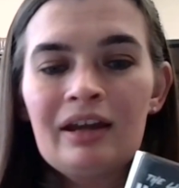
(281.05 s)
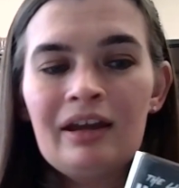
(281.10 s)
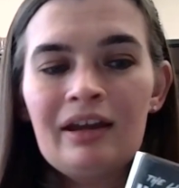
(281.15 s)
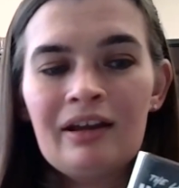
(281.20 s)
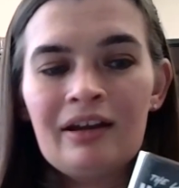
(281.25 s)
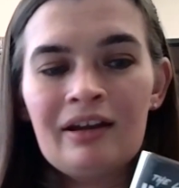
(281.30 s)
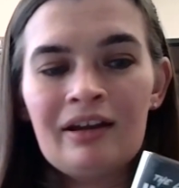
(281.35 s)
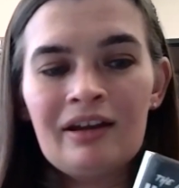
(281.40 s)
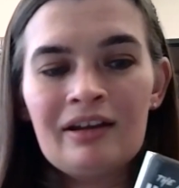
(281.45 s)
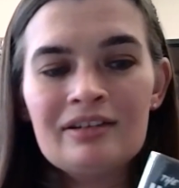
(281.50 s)

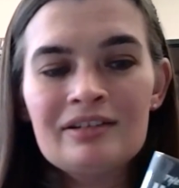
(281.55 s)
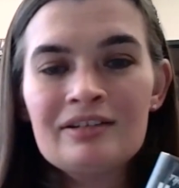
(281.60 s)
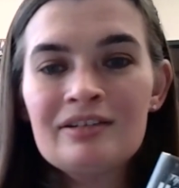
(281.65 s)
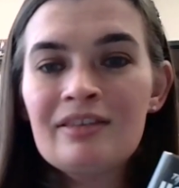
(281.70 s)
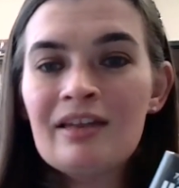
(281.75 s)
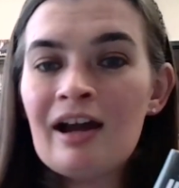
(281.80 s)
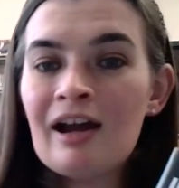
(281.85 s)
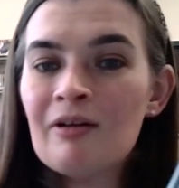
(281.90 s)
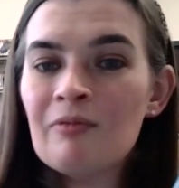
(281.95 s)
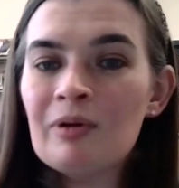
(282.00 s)
and
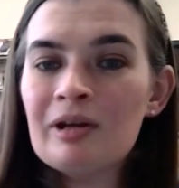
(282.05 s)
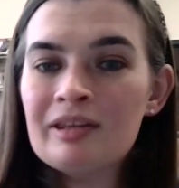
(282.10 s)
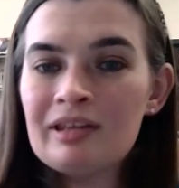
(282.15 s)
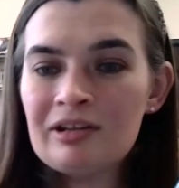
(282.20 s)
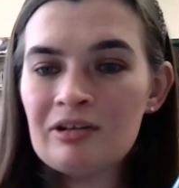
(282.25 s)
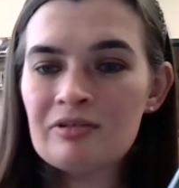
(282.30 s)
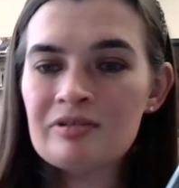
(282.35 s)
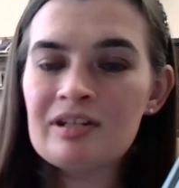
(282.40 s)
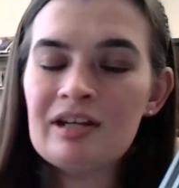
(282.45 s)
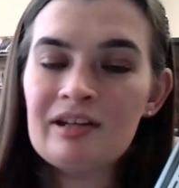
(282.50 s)
that way
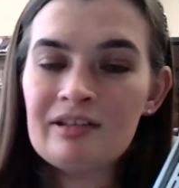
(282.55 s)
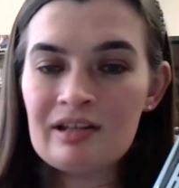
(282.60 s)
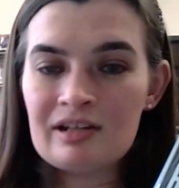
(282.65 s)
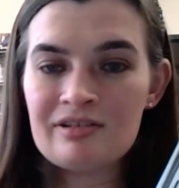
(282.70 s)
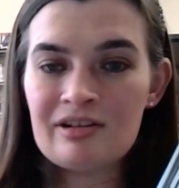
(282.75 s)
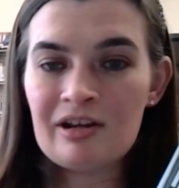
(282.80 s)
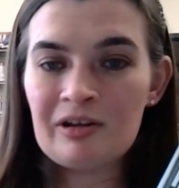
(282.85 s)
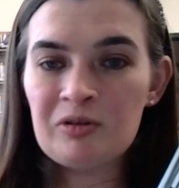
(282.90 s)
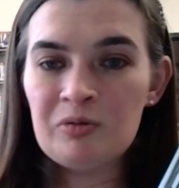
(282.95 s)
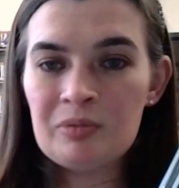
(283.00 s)
they could take that
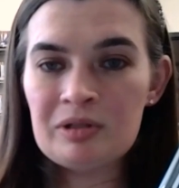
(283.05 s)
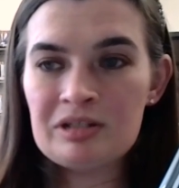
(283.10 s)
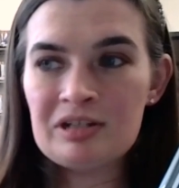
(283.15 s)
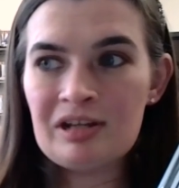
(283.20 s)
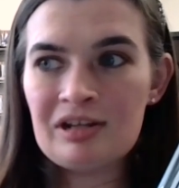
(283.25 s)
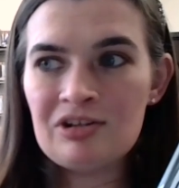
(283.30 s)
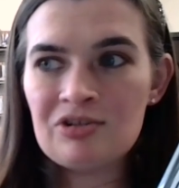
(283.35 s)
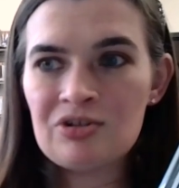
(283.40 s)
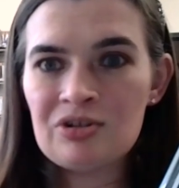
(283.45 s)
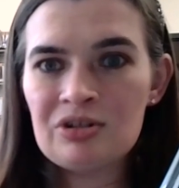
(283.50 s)

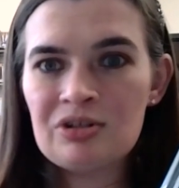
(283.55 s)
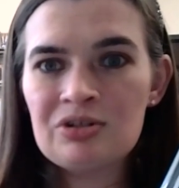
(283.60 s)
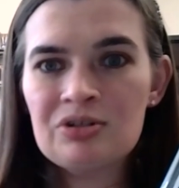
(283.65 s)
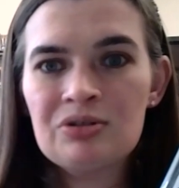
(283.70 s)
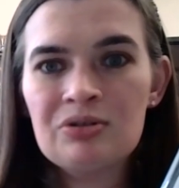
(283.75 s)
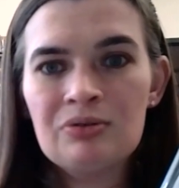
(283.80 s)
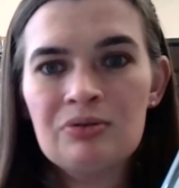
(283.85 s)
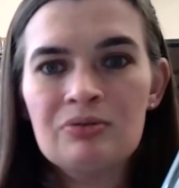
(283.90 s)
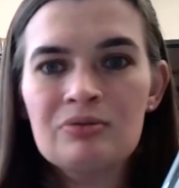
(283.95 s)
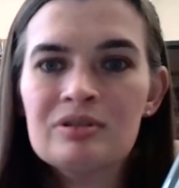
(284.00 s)
documentation
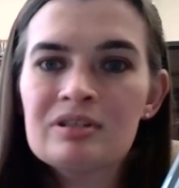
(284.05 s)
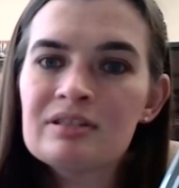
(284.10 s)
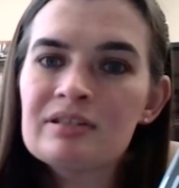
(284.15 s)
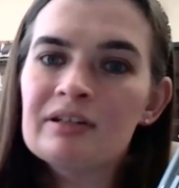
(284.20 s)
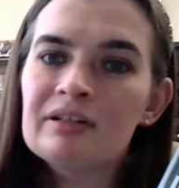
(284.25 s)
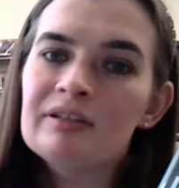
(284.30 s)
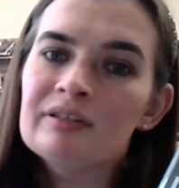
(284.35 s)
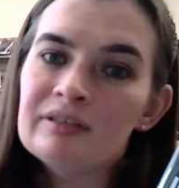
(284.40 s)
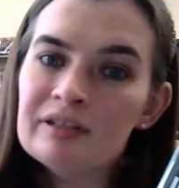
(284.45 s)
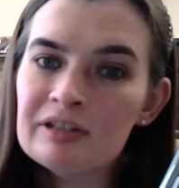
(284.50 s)
to
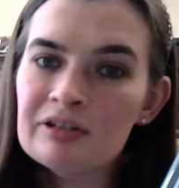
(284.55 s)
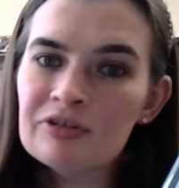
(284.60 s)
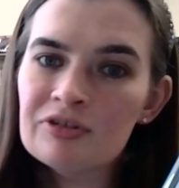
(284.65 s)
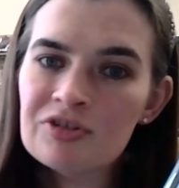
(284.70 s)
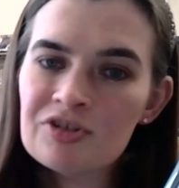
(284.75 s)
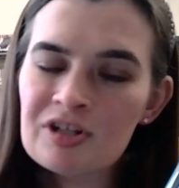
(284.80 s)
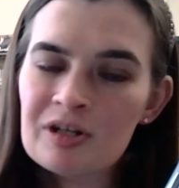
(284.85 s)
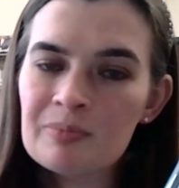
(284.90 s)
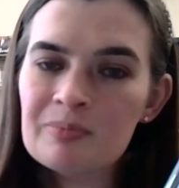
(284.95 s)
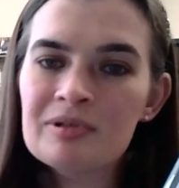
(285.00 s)
city
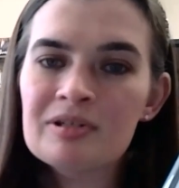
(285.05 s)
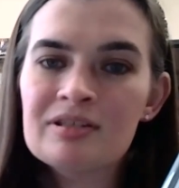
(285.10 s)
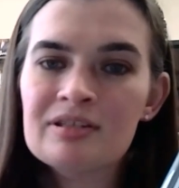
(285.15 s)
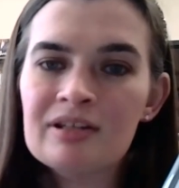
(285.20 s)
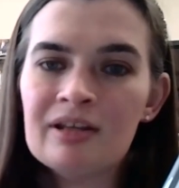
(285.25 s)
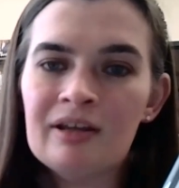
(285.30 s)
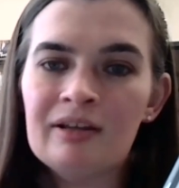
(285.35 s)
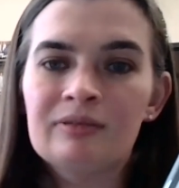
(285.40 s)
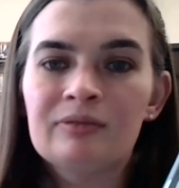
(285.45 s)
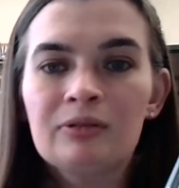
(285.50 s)
leadership to
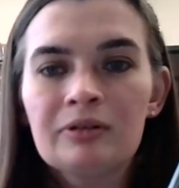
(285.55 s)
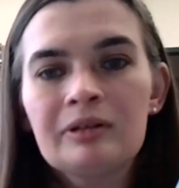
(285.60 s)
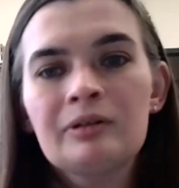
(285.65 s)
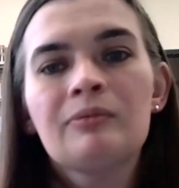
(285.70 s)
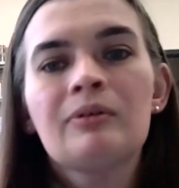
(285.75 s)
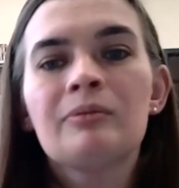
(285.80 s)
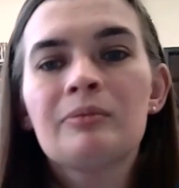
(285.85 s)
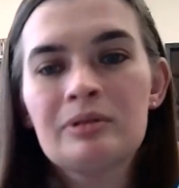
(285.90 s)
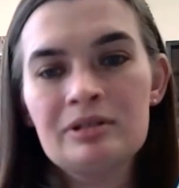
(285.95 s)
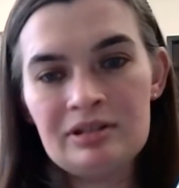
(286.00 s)
say, look at
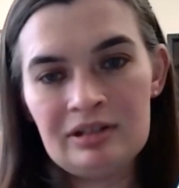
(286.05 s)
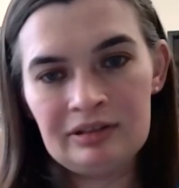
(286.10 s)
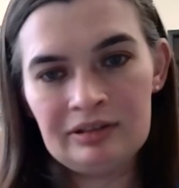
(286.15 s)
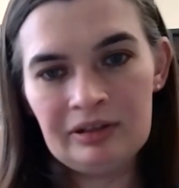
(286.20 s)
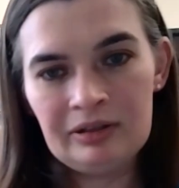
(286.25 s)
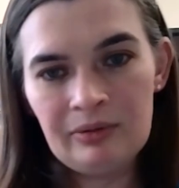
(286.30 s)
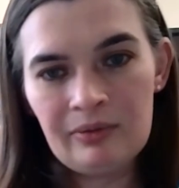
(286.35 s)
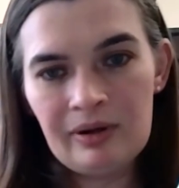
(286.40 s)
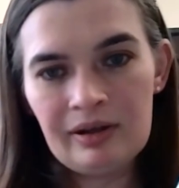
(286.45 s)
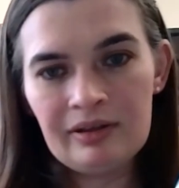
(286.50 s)
what we're
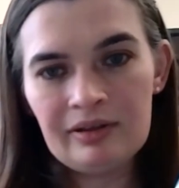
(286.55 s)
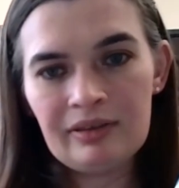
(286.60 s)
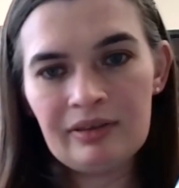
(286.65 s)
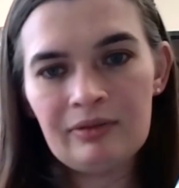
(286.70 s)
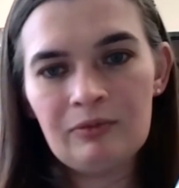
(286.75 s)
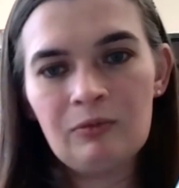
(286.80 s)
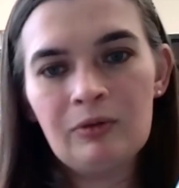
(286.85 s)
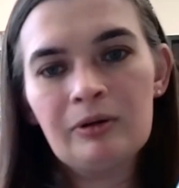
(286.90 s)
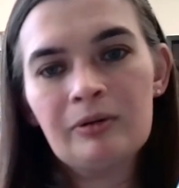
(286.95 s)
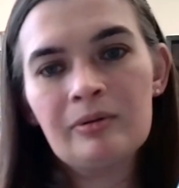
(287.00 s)
dealing with,
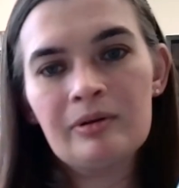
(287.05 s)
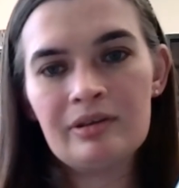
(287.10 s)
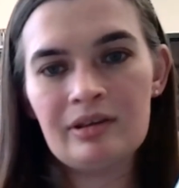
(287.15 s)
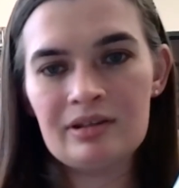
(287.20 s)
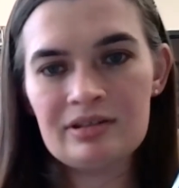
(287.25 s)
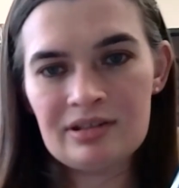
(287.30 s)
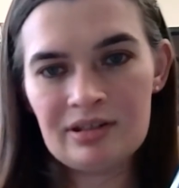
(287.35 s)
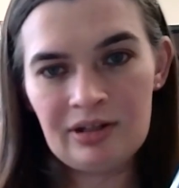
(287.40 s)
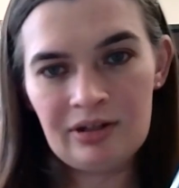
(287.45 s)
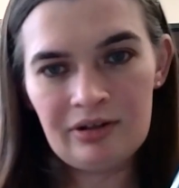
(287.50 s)
work with
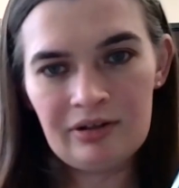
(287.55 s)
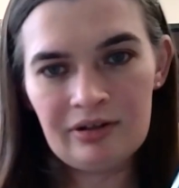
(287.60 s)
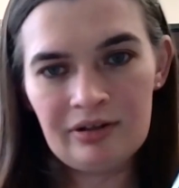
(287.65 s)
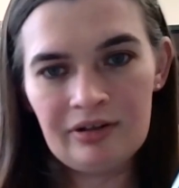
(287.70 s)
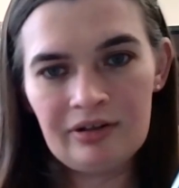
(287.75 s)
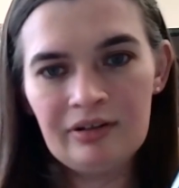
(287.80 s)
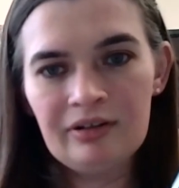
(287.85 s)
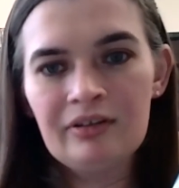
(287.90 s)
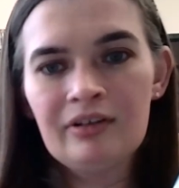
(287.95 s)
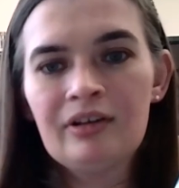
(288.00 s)
us
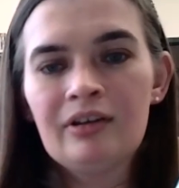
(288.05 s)
here.